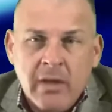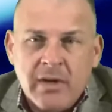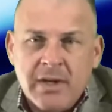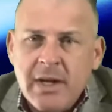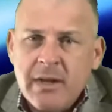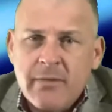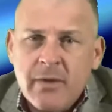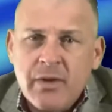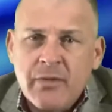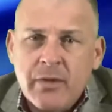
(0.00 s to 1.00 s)
The intent of the
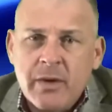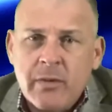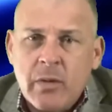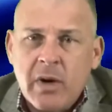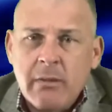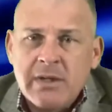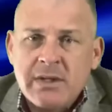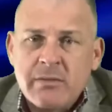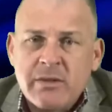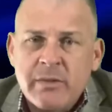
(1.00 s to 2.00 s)
frost footing requirement
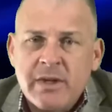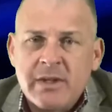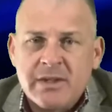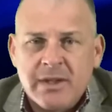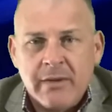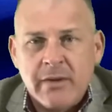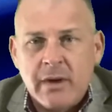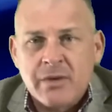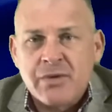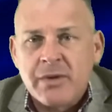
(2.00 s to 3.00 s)
seems to be to
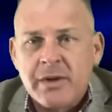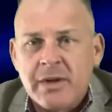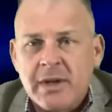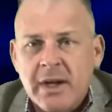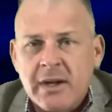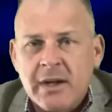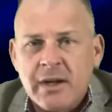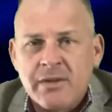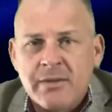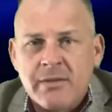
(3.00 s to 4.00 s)
safeguard the stringer to deck
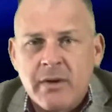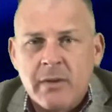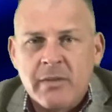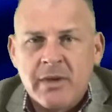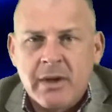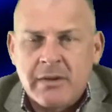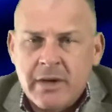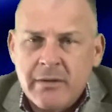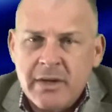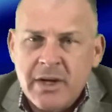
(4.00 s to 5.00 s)
connection from
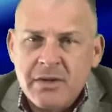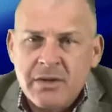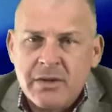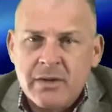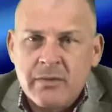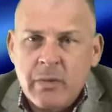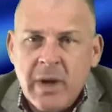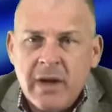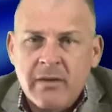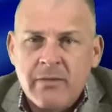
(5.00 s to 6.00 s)
degradation due to
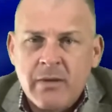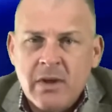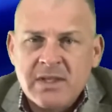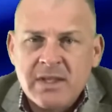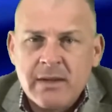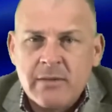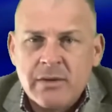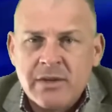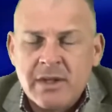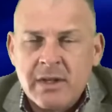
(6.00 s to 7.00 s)
repetitive frost heave
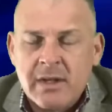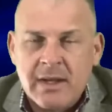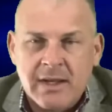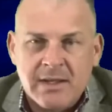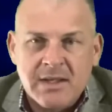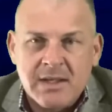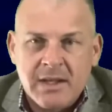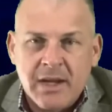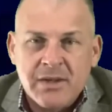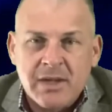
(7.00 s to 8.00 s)
loosening at this
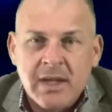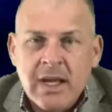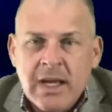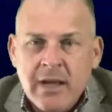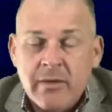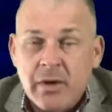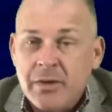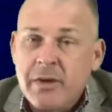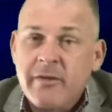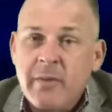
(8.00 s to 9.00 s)
connection. If an
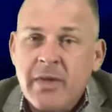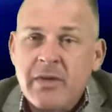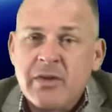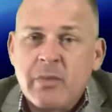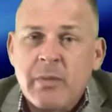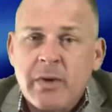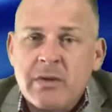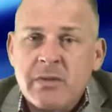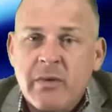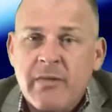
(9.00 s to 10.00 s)
alternative method is
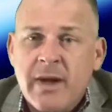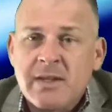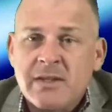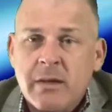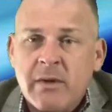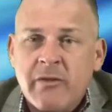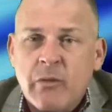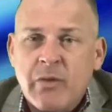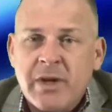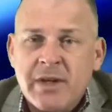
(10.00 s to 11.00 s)
proposed that provides the same level
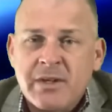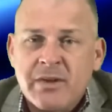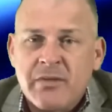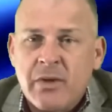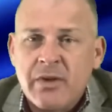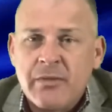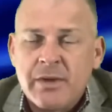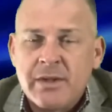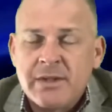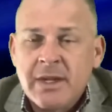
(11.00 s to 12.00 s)
of protection as frost
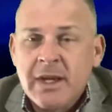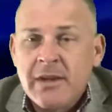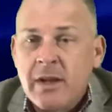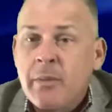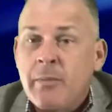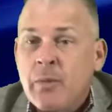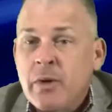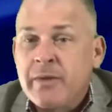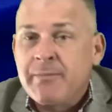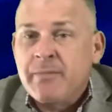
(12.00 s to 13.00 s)
footings, they'll
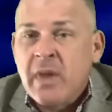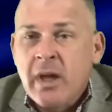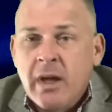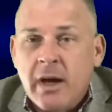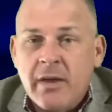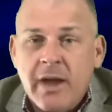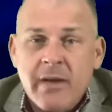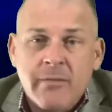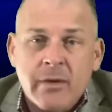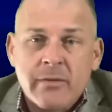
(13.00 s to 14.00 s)
approve it. They
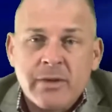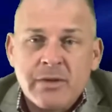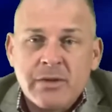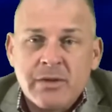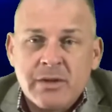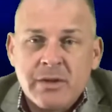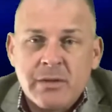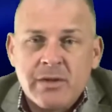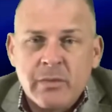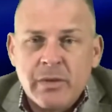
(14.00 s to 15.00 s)
have further research that
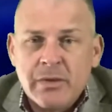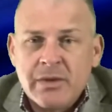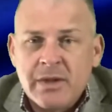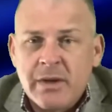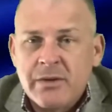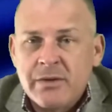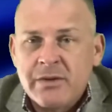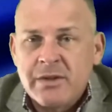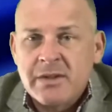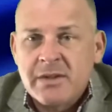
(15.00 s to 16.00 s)
shows that builders in other
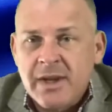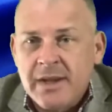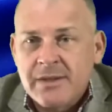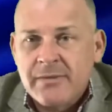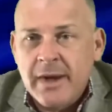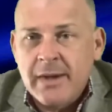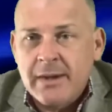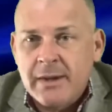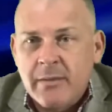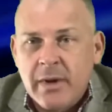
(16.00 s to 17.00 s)
jurisdictions
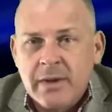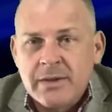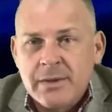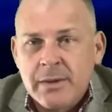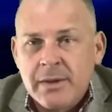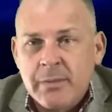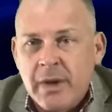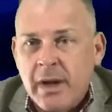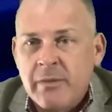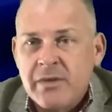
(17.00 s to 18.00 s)
excavate the bearing soil at the
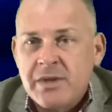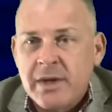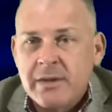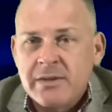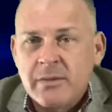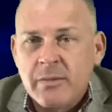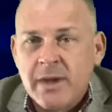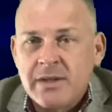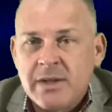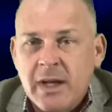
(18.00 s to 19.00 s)
bottom of the stairs and
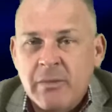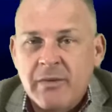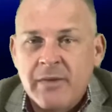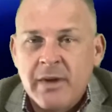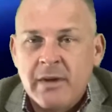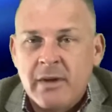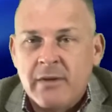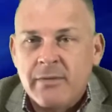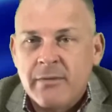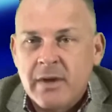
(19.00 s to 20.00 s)
place a couple of feet
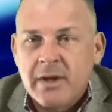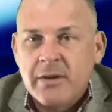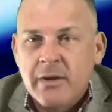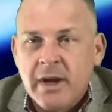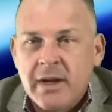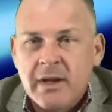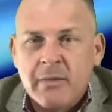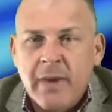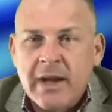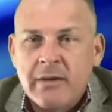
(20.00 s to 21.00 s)
of freely draining
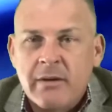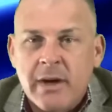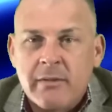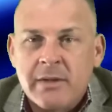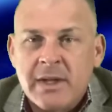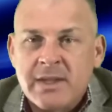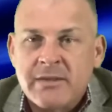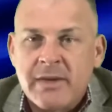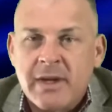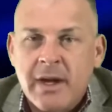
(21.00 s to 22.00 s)
compacted gravel in the
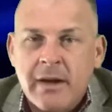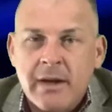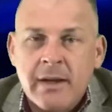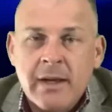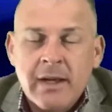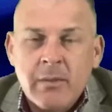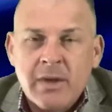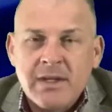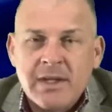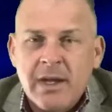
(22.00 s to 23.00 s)
excavated area,
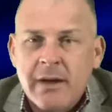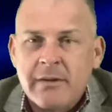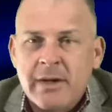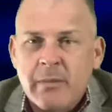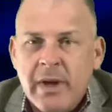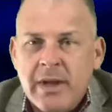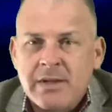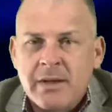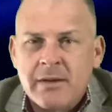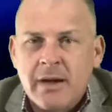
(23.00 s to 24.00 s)
placing concrete
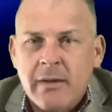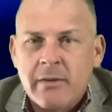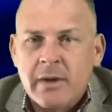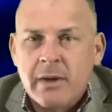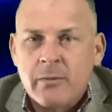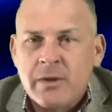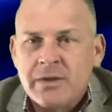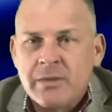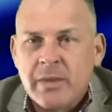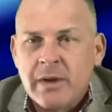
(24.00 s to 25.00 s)
pads on the gravel on
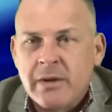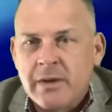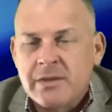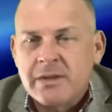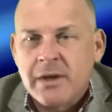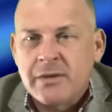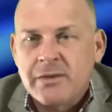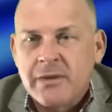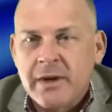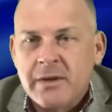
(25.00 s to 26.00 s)
which to bury their stair
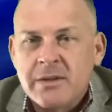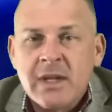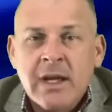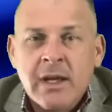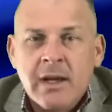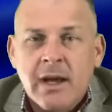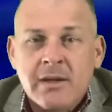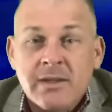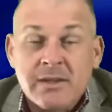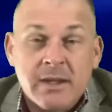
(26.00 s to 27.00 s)
stringers.
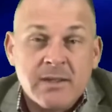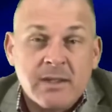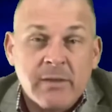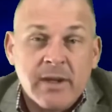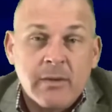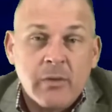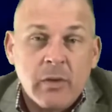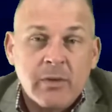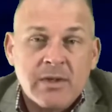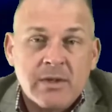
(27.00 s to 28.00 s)
This does seem like an
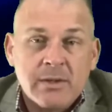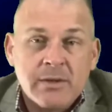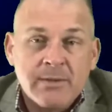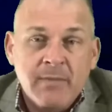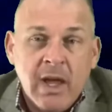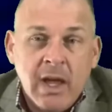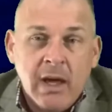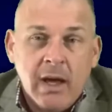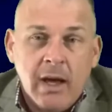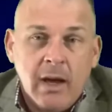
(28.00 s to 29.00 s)
appropriate solution.
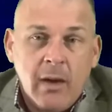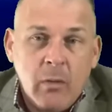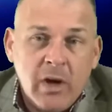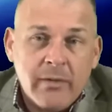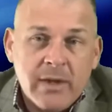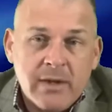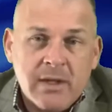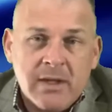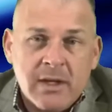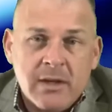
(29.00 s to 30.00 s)
Whatever the
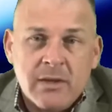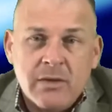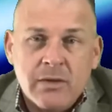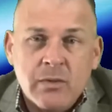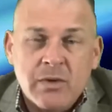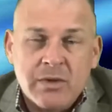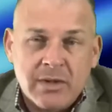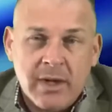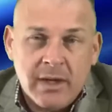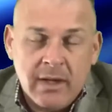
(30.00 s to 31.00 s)
detail that you
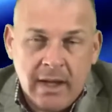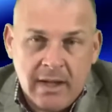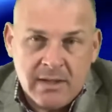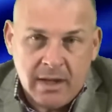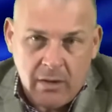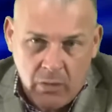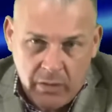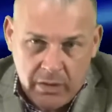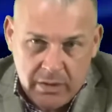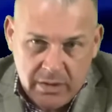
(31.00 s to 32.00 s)
decide as a home
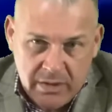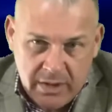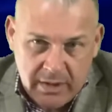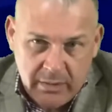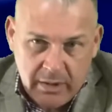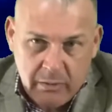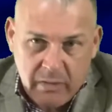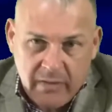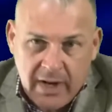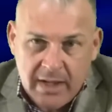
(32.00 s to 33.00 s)
builder that you'd like to be able to
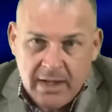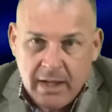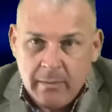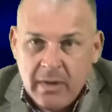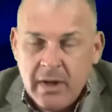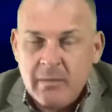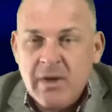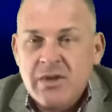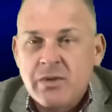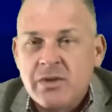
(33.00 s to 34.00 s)
provide them,
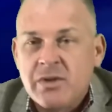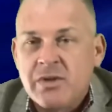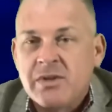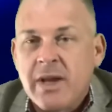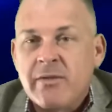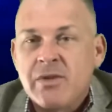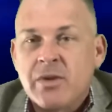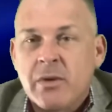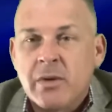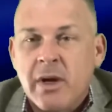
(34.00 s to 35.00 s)
make sure that you just have it
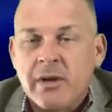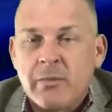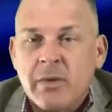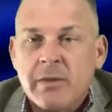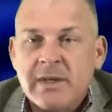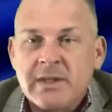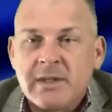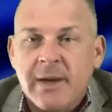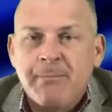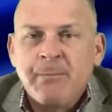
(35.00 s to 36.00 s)
shown on their permit
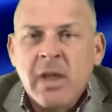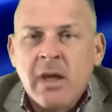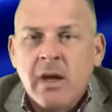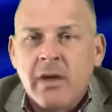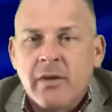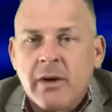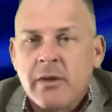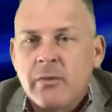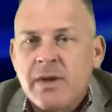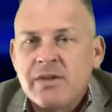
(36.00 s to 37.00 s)
set. There are
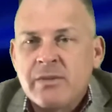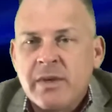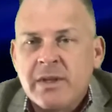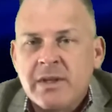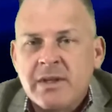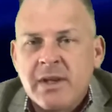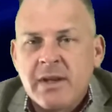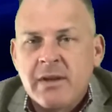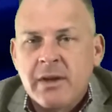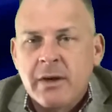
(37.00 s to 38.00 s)
other ways to meet the intent
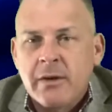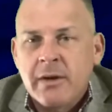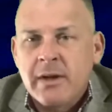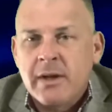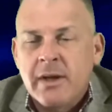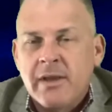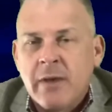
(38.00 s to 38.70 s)
of the code.